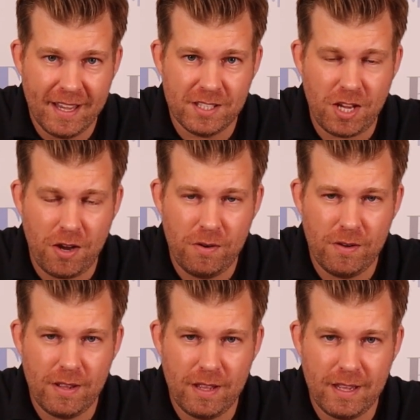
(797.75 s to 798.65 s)
So
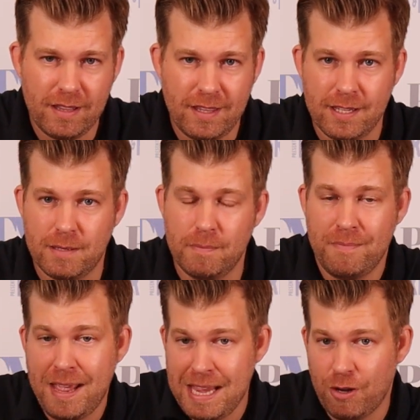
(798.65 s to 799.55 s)
this
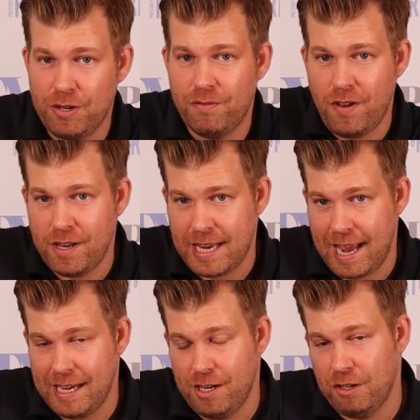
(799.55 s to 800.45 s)
may on the first
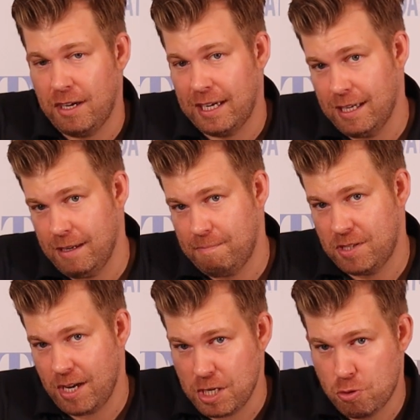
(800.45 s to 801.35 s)
hand look like a
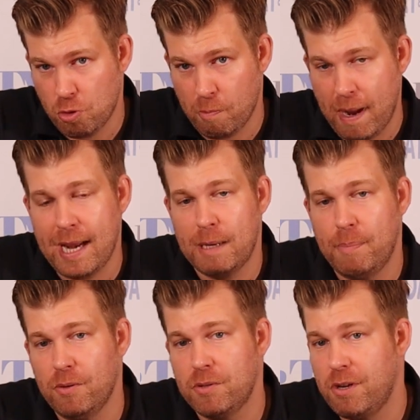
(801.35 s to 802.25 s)
slight drawback,
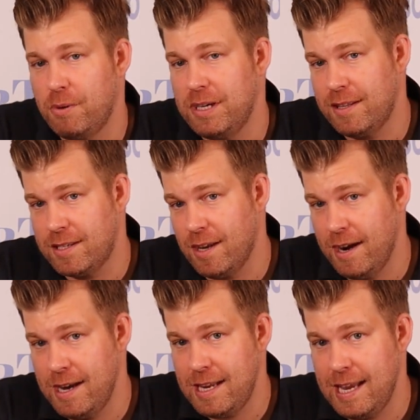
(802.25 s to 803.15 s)
but also on the other
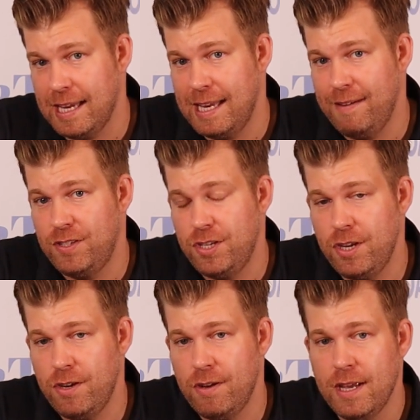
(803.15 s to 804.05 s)
side, it gives
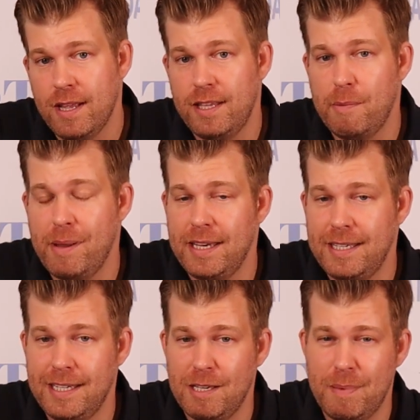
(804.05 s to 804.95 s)
you the
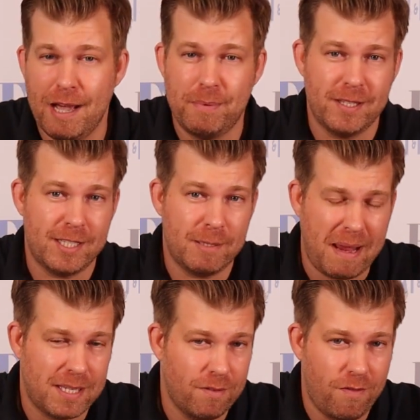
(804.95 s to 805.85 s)
ability to be able to
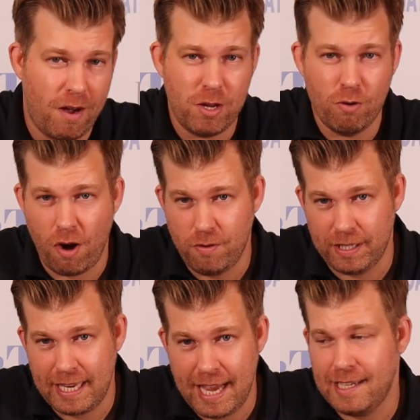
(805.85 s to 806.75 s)
specify your
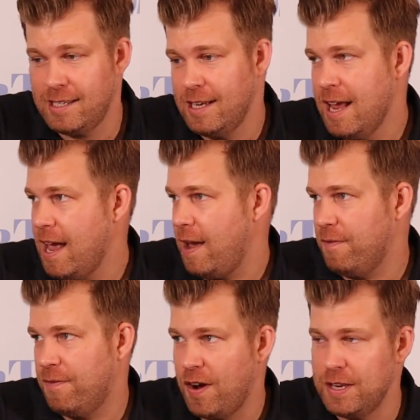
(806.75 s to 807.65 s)
own kit
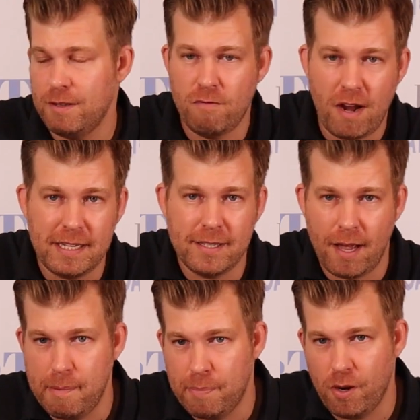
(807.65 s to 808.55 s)
and find the right
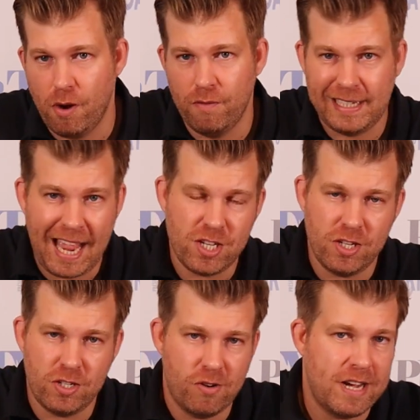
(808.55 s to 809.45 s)
type of
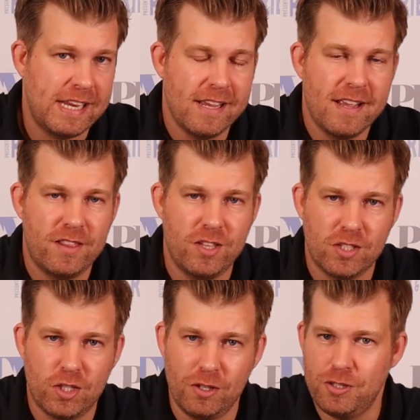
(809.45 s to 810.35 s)
gadgetry
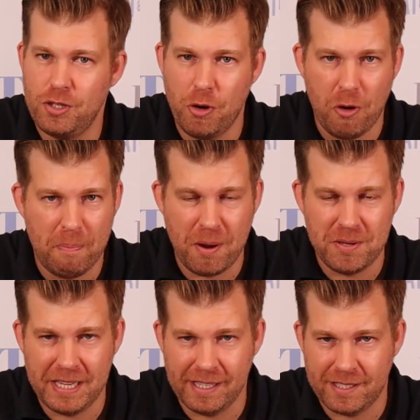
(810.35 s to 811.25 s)
that suits your
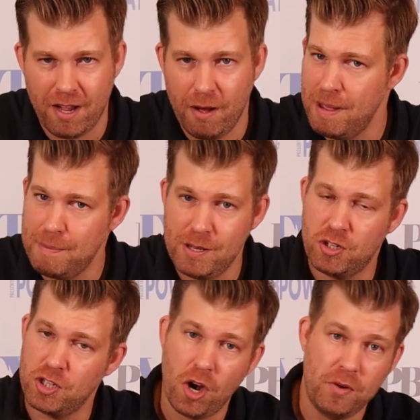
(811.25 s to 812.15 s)
boating style. Maybe you're
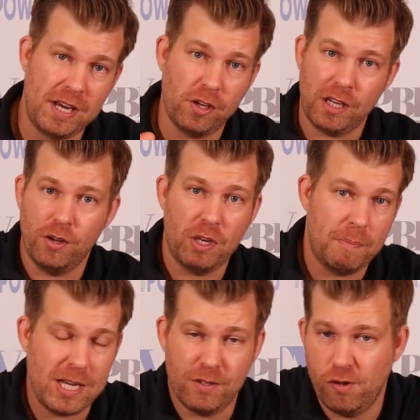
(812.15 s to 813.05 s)
just only cooking on the
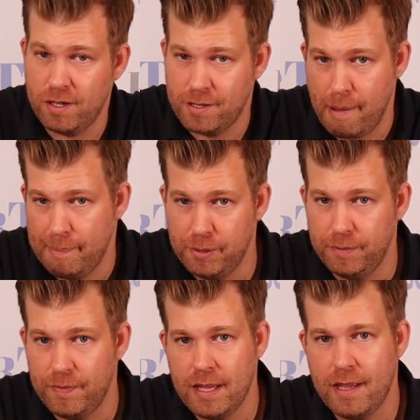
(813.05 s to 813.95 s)
beach, for
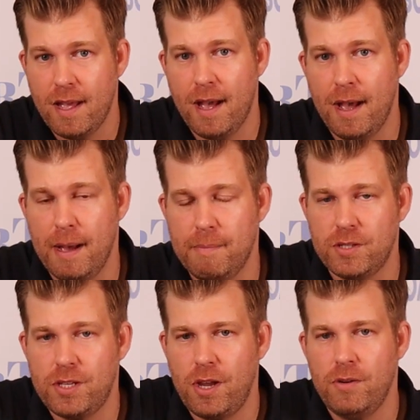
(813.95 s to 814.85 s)
example.
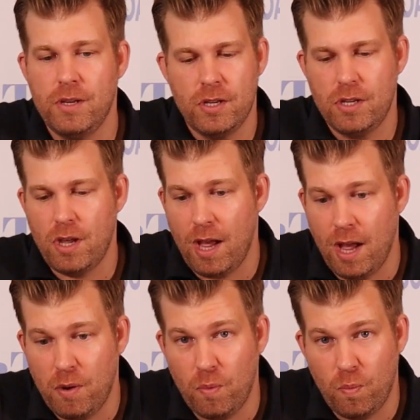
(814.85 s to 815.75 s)

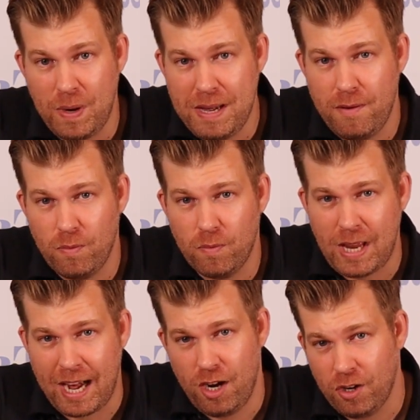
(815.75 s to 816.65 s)
We
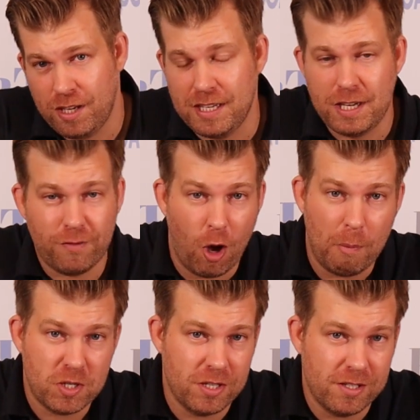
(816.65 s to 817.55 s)
had a look at the different
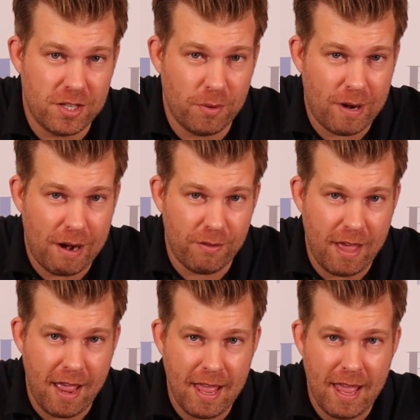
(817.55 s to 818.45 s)
options that were out
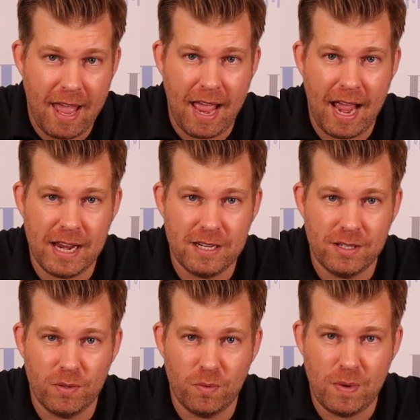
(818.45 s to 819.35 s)
there,
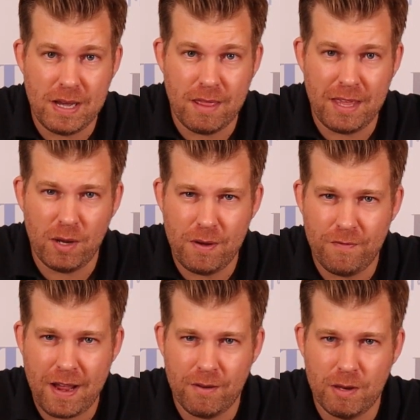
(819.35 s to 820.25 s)
and we think we
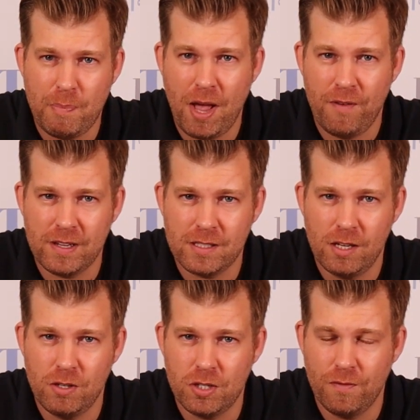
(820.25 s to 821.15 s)
found the perfect
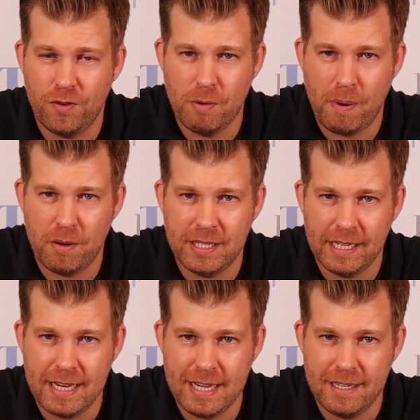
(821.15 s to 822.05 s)
solution for your
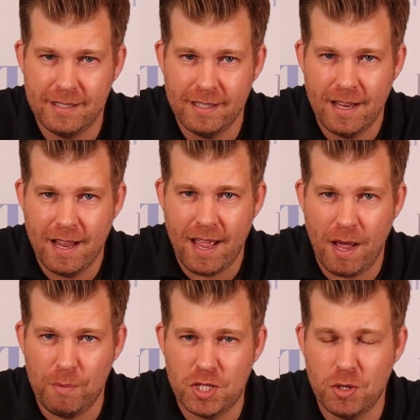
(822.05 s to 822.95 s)
boating needs.
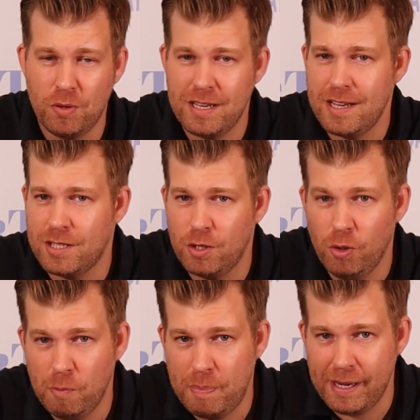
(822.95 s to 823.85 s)
And we're sure that this
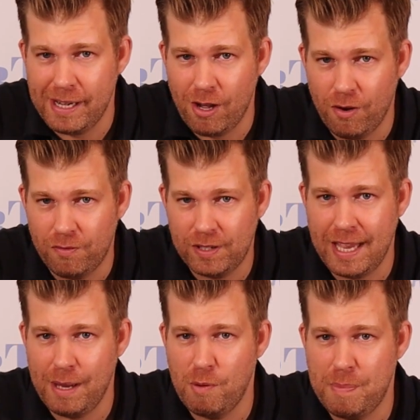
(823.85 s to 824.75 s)
cool bit of
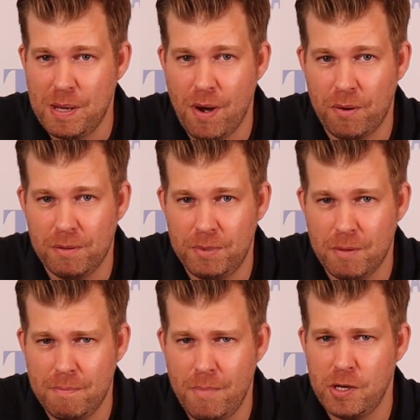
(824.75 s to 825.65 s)
kit would be welcomed
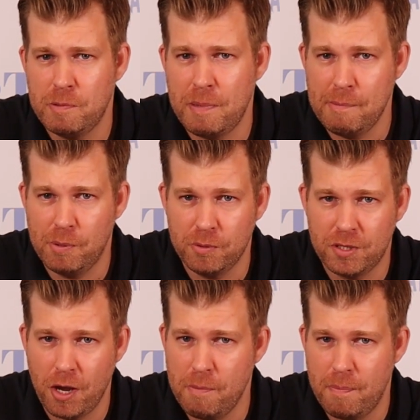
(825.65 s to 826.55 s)
in most people's
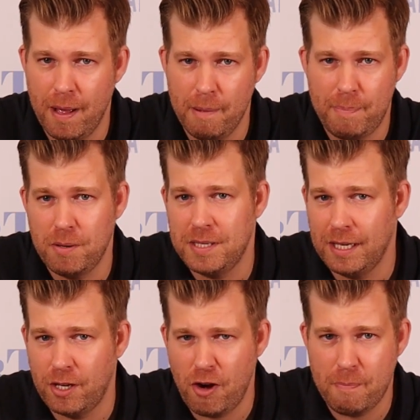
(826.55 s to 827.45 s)

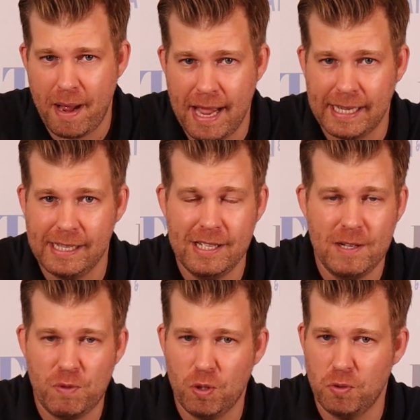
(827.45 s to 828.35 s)
boating go bag
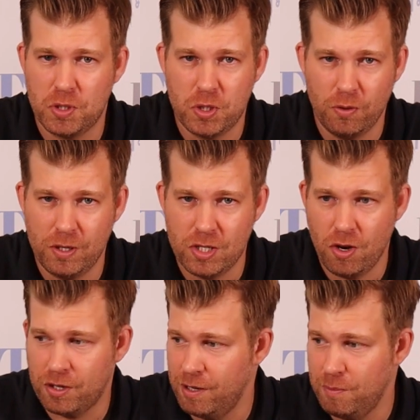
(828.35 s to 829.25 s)
or storage
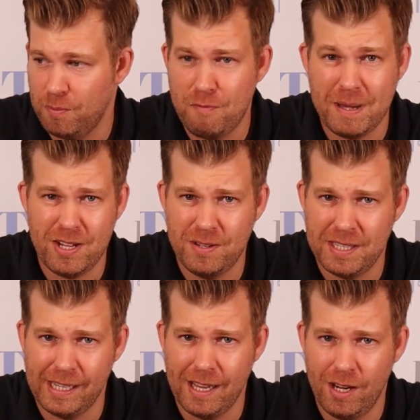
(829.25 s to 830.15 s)
locker, and we've been
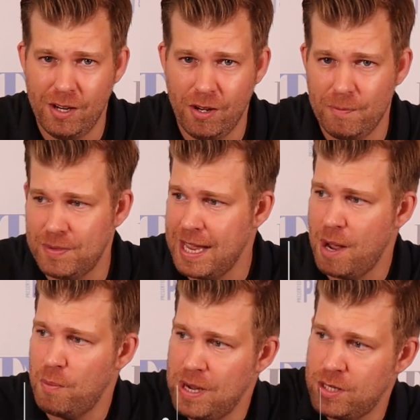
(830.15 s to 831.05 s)
using it a lot.
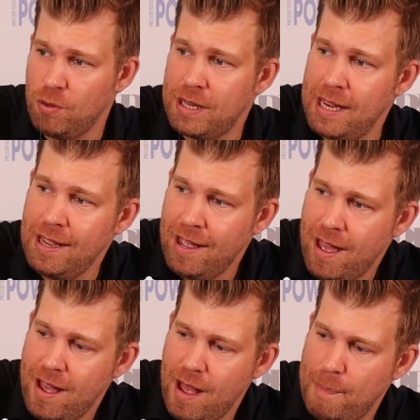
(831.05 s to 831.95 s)
Yeah, we're talking
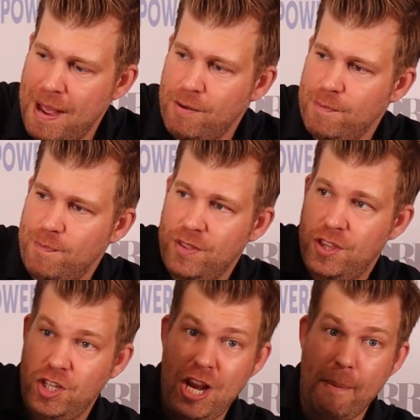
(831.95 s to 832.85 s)
about
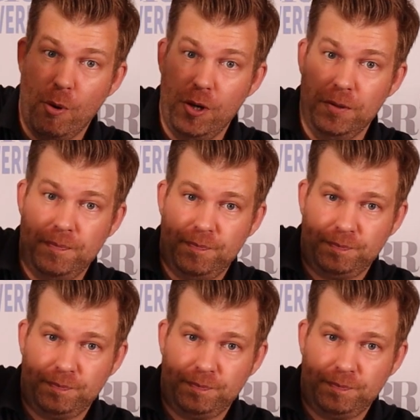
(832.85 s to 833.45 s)
the Jetboil.